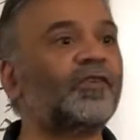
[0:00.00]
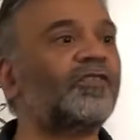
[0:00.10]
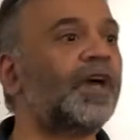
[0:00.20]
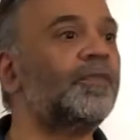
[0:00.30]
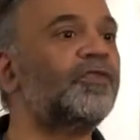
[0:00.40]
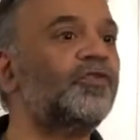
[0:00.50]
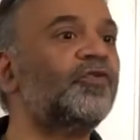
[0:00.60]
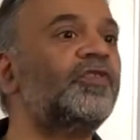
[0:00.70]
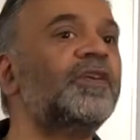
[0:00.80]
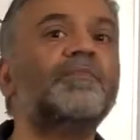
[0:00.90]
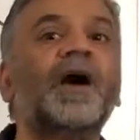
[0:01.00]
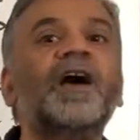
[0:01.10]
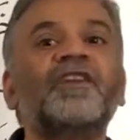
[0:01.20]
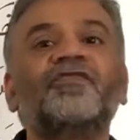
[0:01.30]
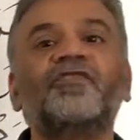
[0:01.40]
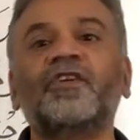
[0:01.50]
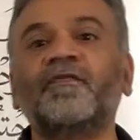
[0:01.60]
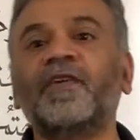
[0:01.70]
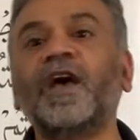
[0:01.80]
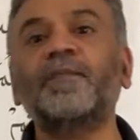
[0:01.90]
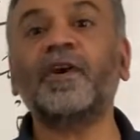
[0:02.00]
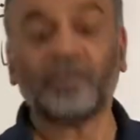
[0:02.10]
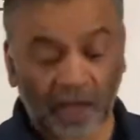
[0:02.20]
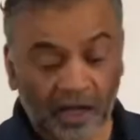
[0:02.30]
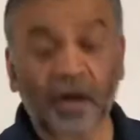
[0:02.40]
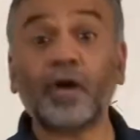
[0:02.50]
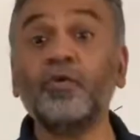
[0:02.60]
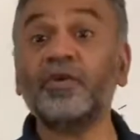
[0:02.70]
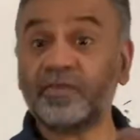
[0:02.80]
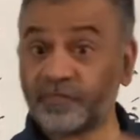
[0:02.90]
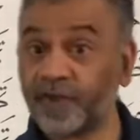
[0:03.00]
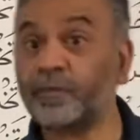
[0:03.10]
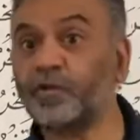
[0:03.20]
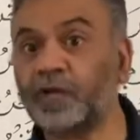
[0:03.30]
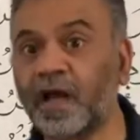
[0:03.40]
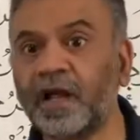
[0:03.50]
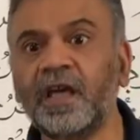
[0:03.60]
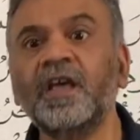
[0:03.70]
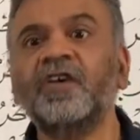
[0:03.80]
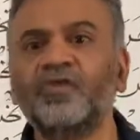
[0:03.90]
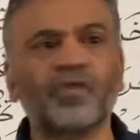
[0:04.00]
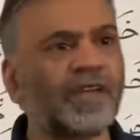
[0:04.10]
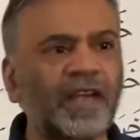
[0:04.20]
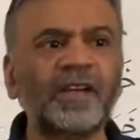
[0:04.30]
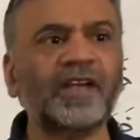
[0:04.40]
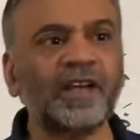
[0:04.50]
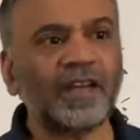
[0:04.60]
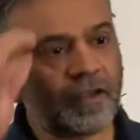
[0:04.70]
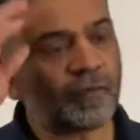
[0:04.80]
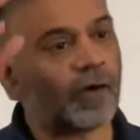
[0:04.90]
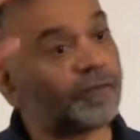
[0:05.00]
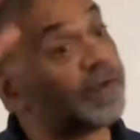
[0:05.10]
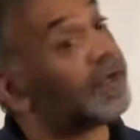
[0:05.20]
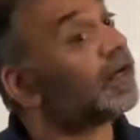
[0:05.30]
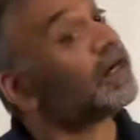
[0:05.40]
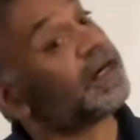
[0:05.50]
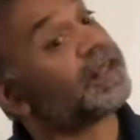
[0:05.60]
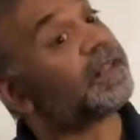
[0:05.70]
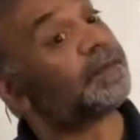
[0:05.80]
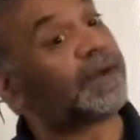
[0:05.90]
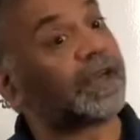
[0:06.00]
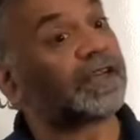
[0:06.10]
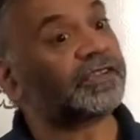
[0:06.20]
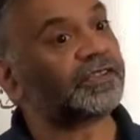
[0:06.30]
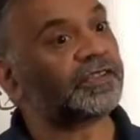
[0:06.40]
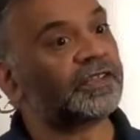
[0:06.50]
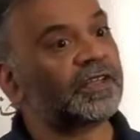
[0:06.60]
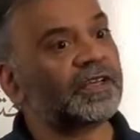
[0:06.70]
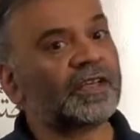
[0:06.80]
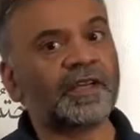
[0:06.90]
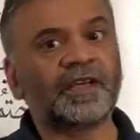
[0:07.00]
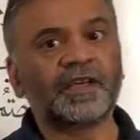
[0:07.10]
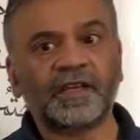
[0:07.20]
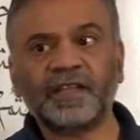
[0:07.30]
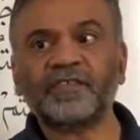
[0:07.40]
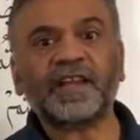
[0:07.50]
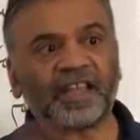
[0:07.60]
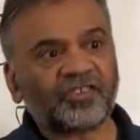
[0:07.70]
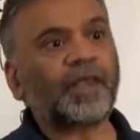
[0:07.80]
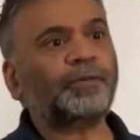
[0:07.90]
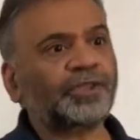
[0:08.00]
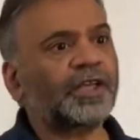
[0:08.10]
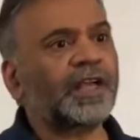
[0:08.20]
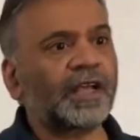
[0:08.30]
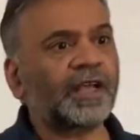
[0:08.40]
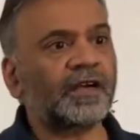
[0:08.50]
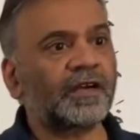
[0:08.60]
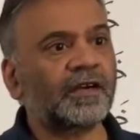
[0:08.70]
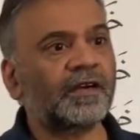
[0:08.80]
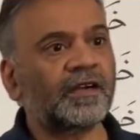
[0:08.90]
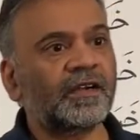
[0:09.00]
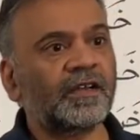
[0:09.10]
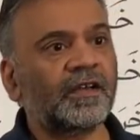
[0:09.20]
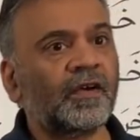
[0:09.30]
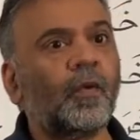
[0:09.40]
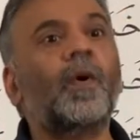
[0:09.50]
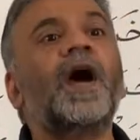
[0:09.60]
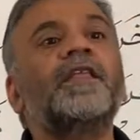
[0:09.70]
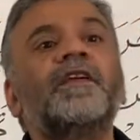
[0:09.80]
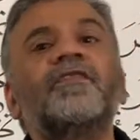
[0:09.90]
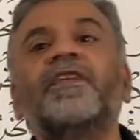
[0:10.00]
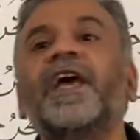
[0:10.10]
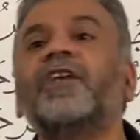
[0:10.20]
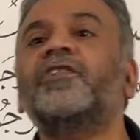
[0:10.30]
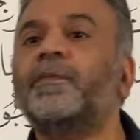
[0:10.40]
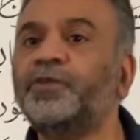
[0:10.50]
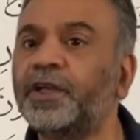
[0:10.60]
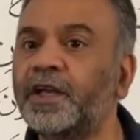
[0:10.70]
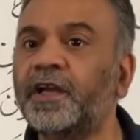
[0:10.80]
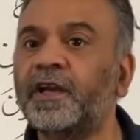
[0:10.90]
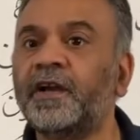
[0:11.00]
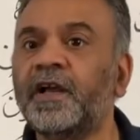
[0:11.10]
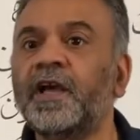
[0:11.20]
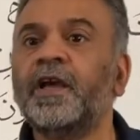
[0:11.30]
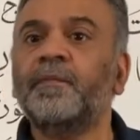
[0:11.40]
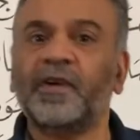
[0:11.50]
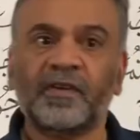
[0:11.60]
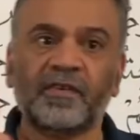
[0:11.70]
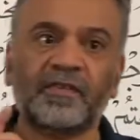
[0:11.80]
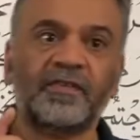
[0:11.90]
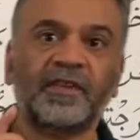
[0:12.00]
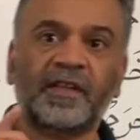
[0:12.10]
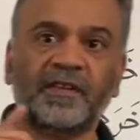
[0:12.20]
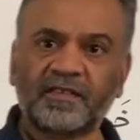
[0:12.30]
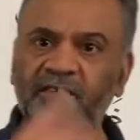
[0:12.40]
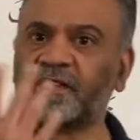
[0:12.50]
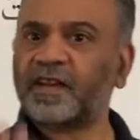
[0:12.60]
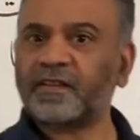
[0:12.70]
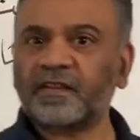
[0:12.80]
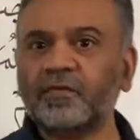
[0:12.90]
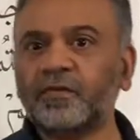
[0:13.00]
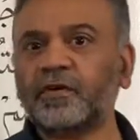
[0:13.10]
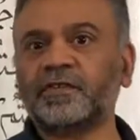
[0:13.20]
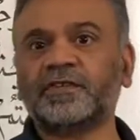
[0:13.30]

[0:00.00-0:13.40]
Saab is using ma instead of la because aqra'u is fail mudare. So technically what we learned in the past is an exception here. Why there is an exception here? Because, and this is another rule Dr.